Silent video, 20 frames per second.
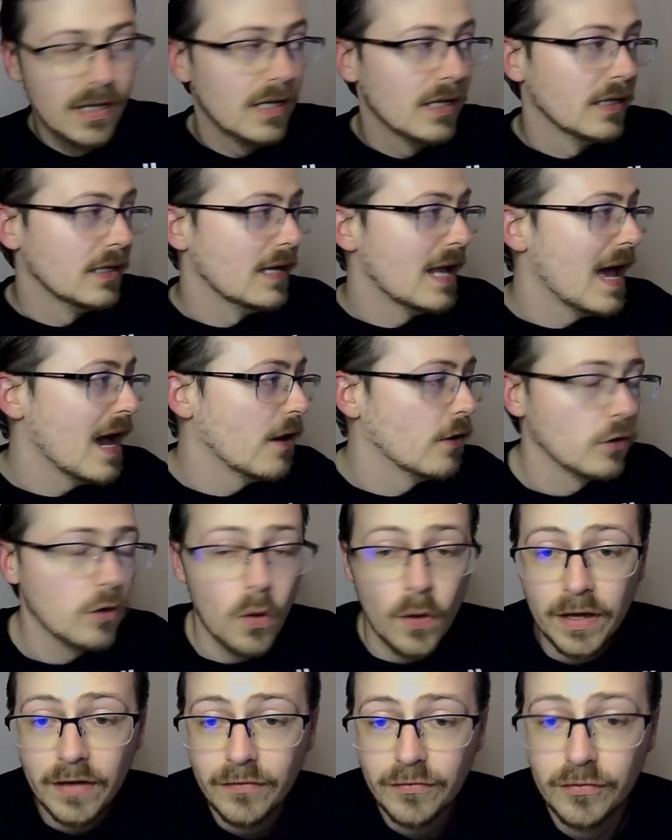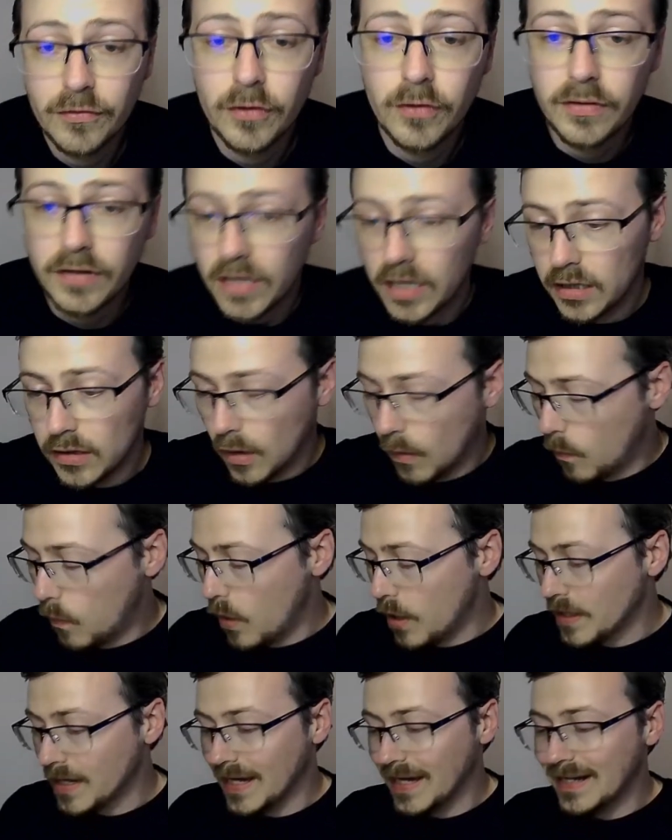Now, going through these
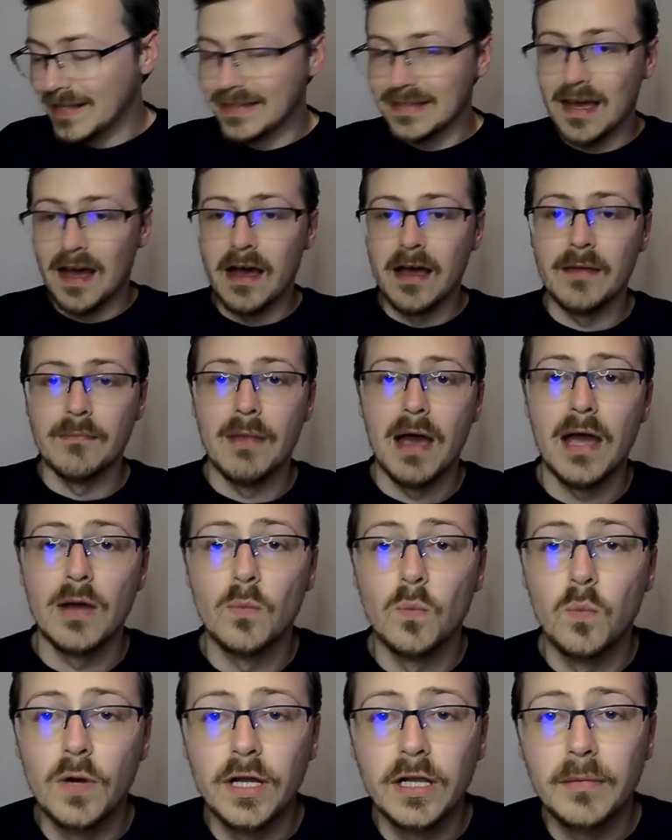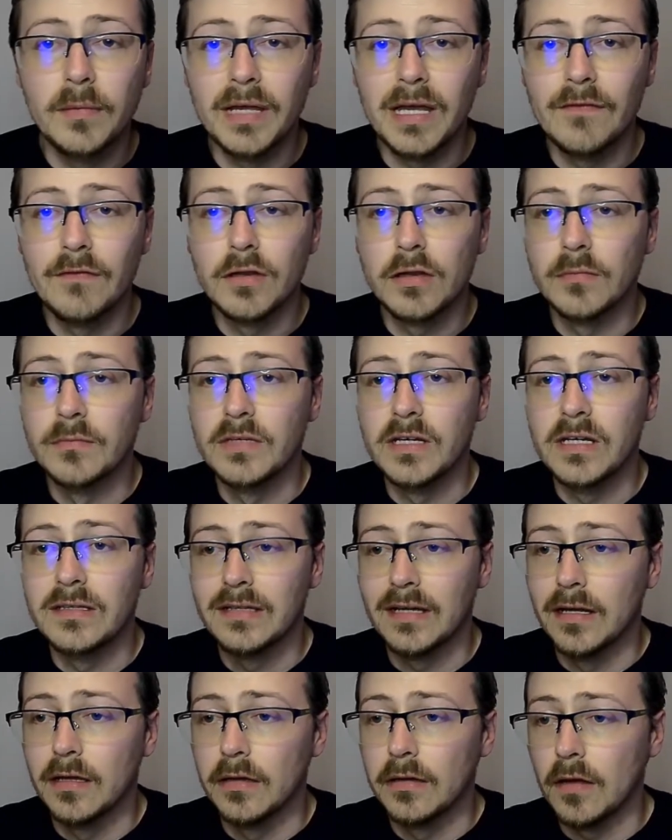one at a time, I will be giving some
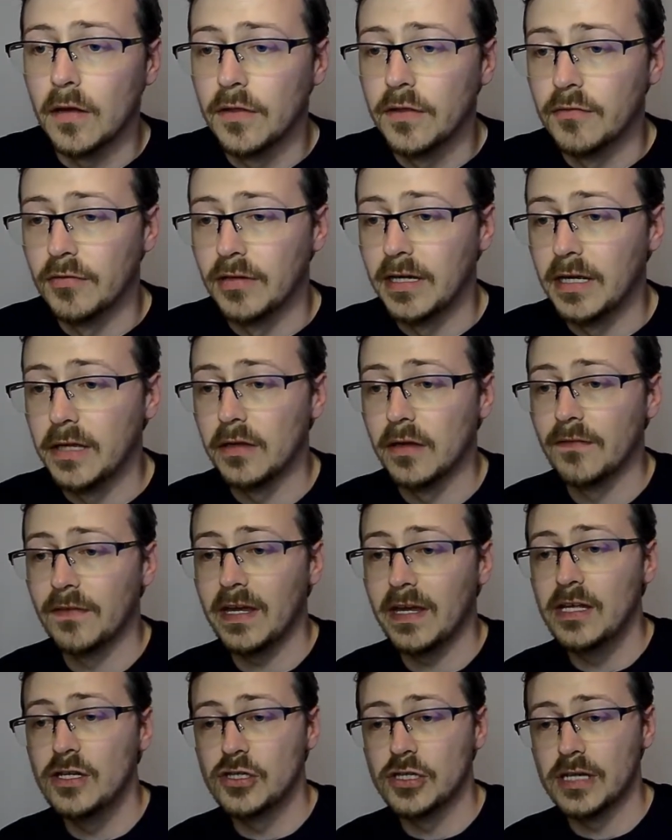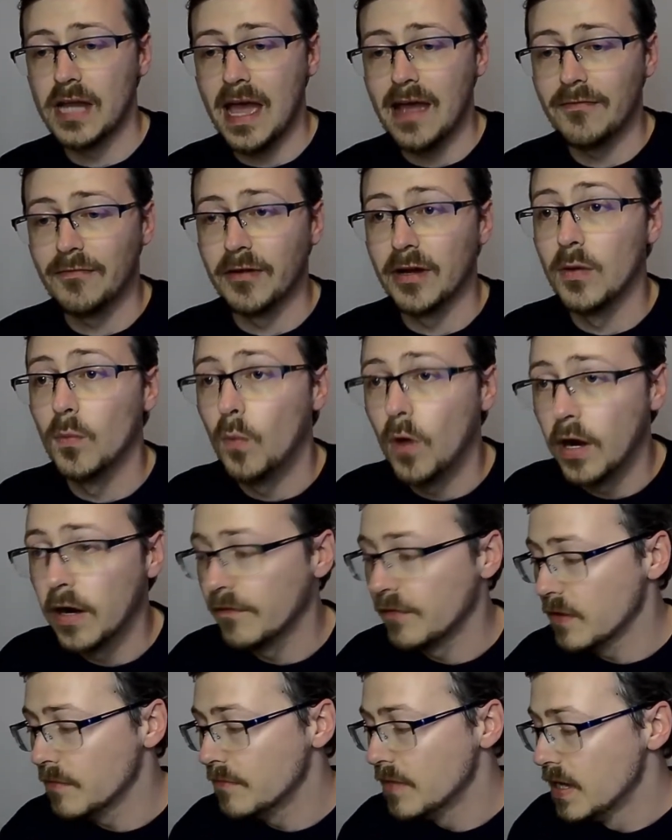details on the release of each and every one of
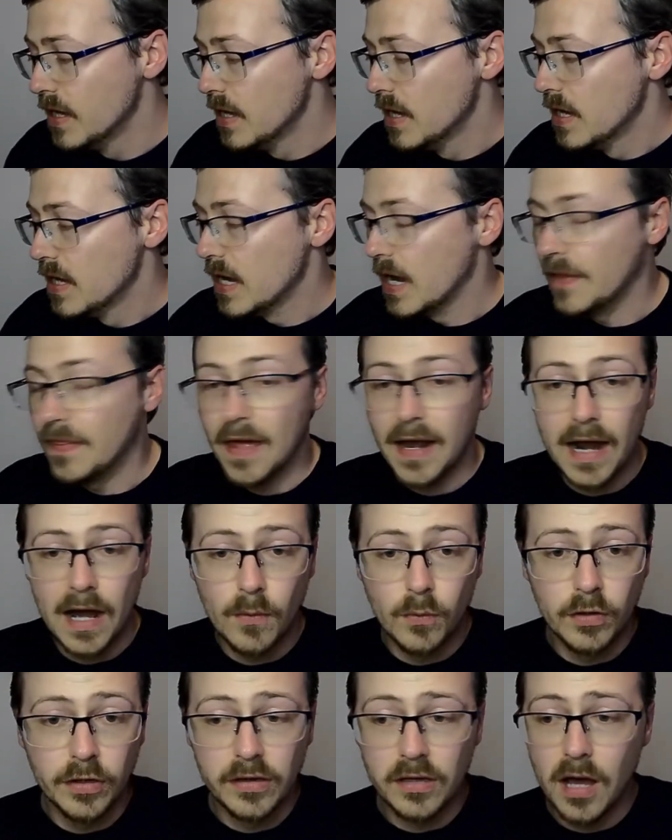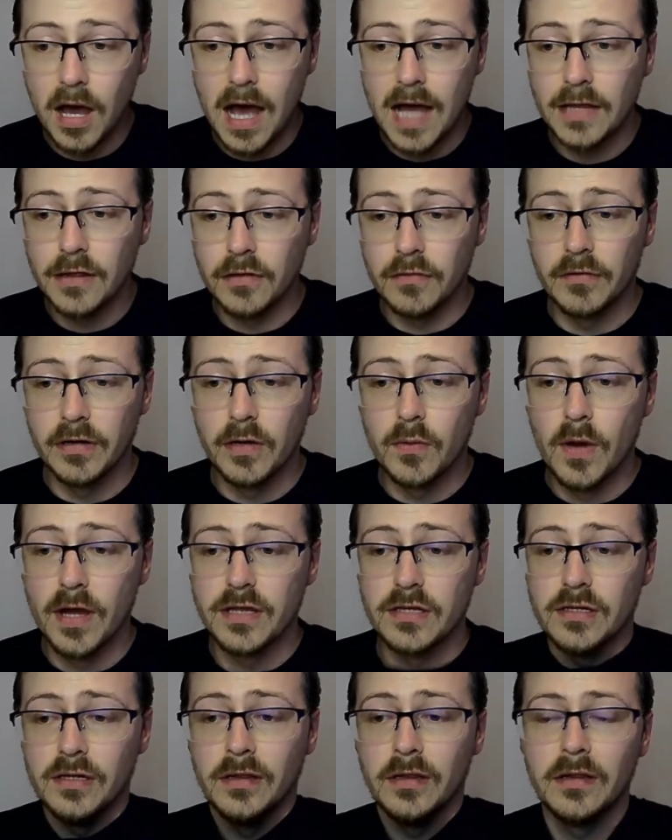them, and then I will start answering
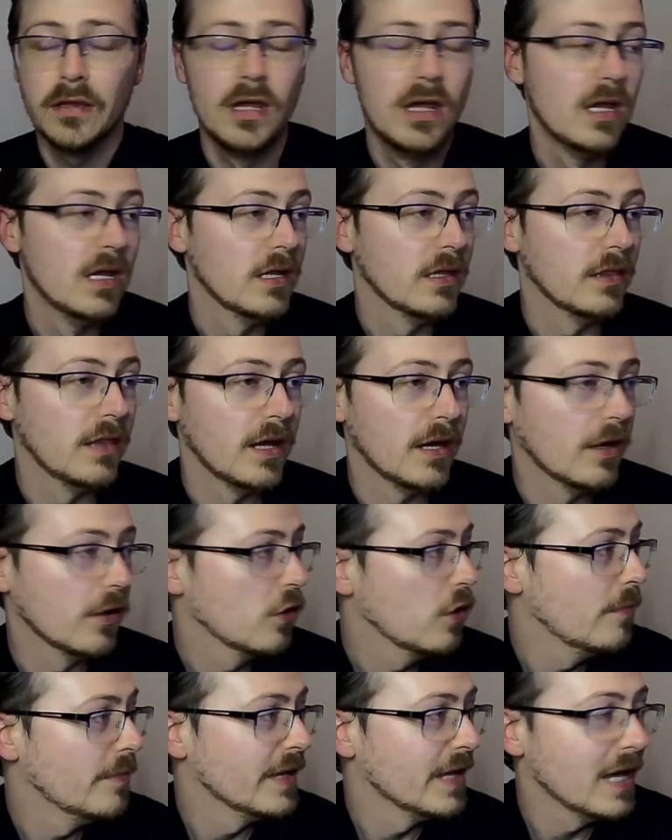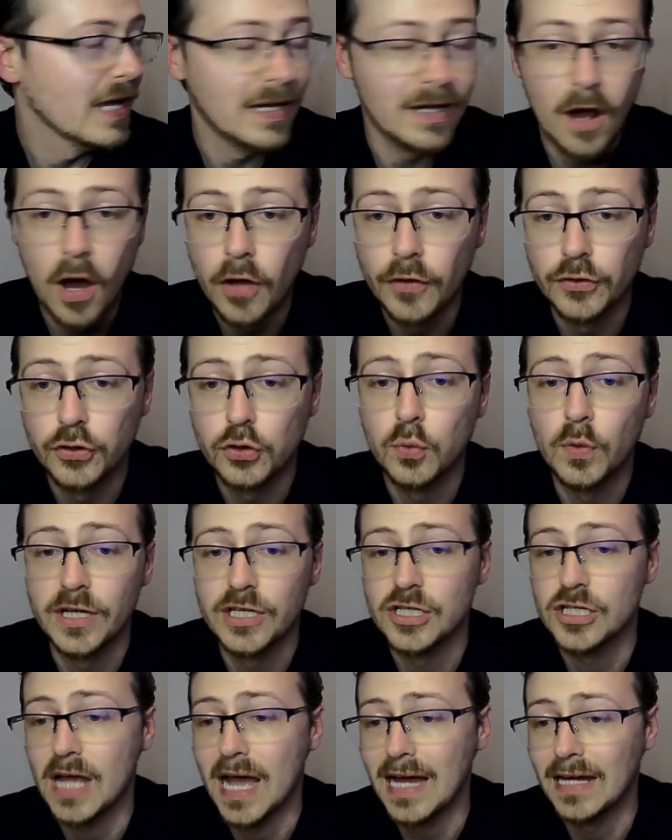questions that are coming in on
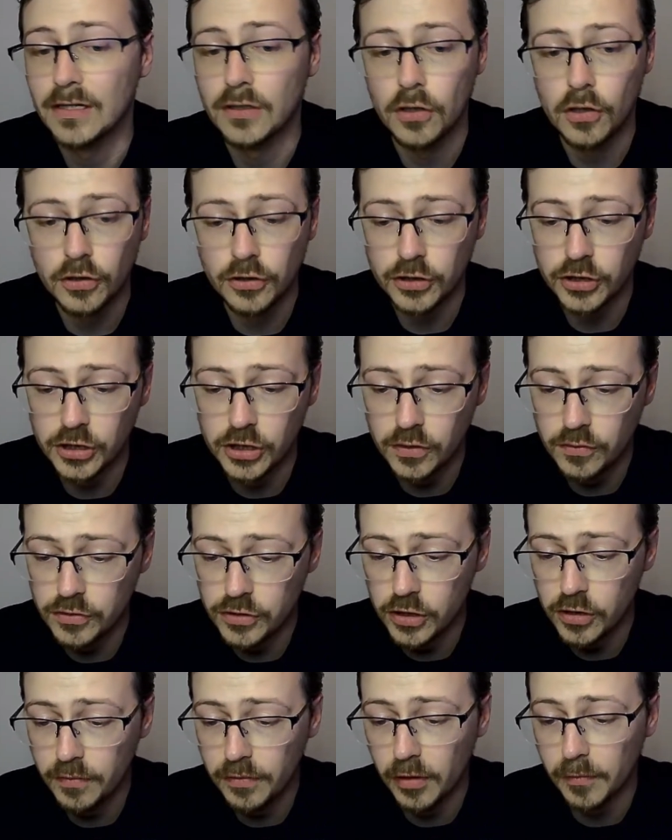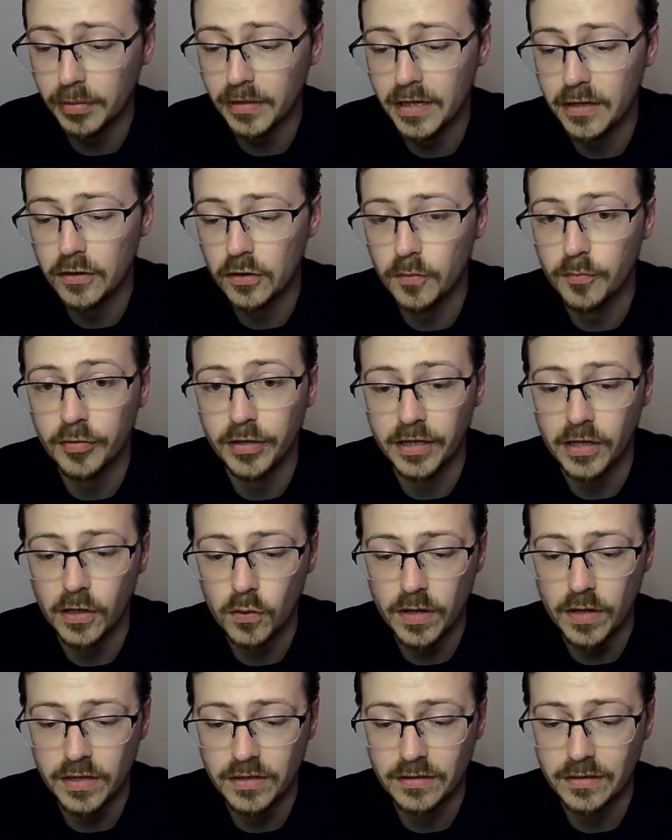Twitch and on YouTube, so please do bring your
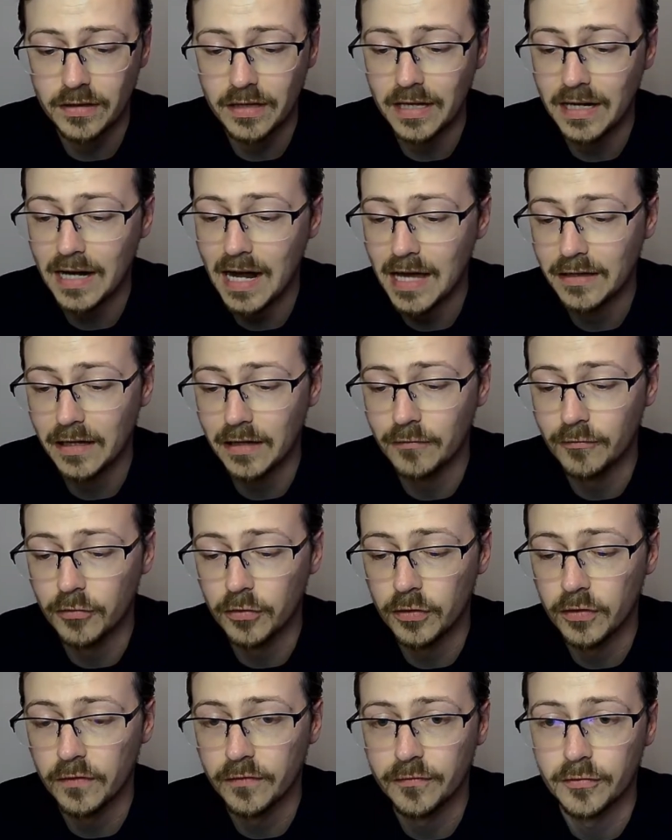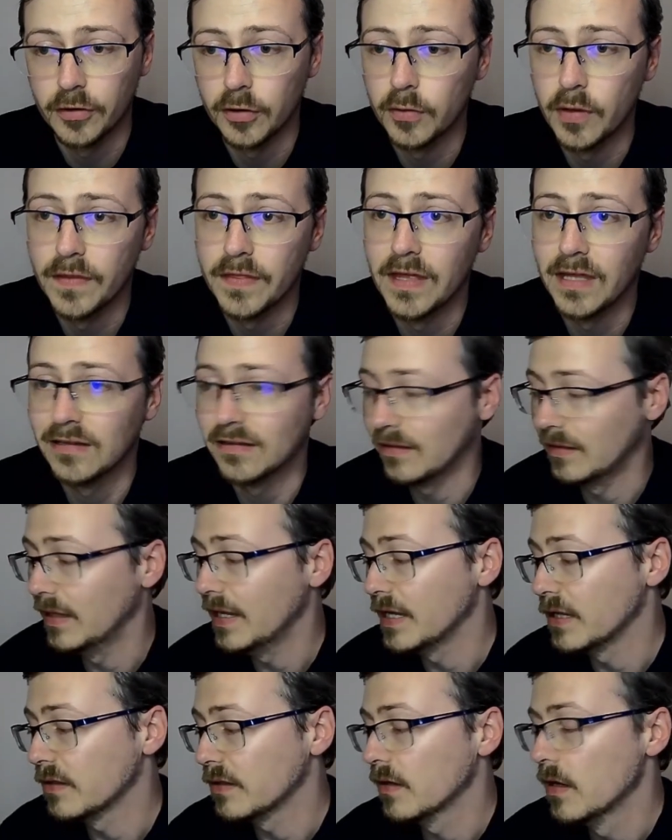questions in as I run through this
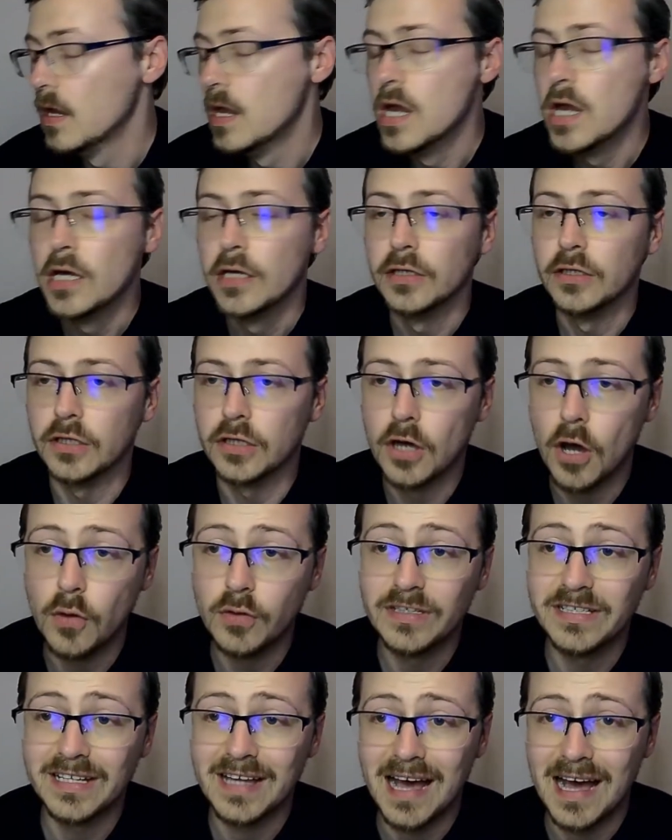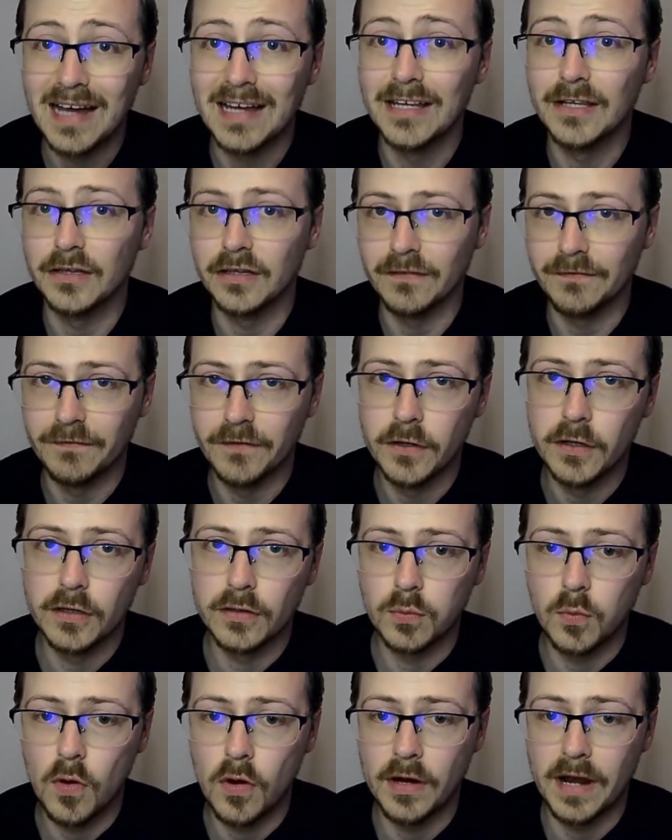list. Dakota Kai is the first
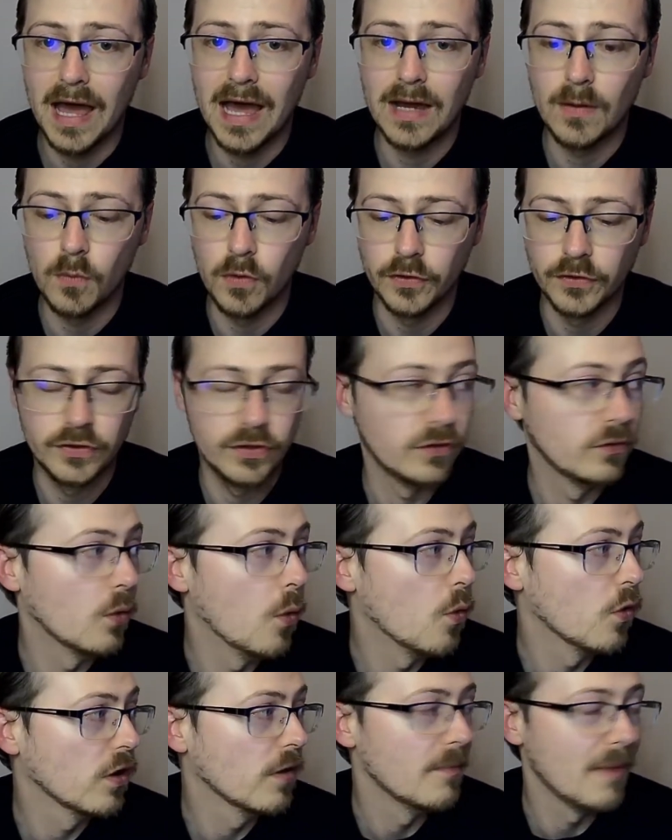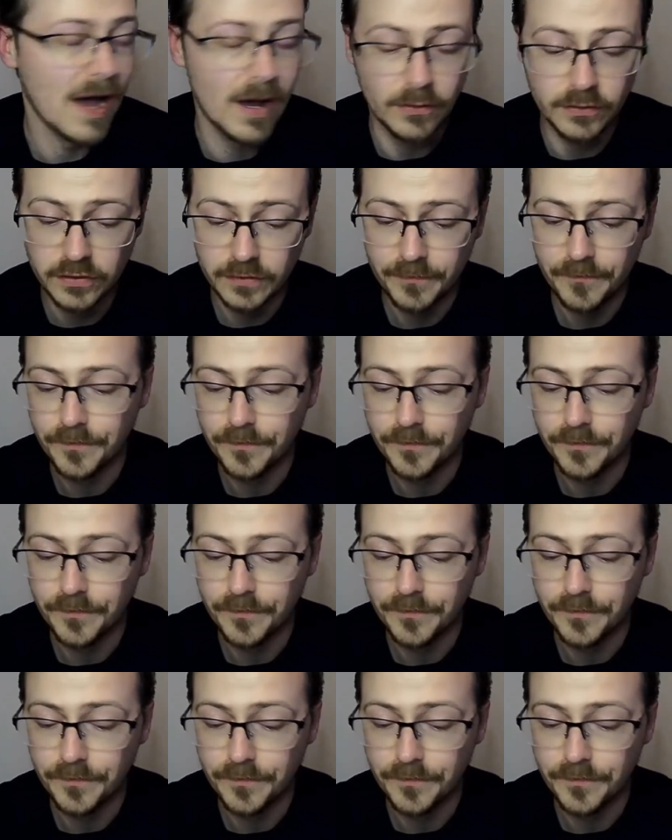one I want to talk about.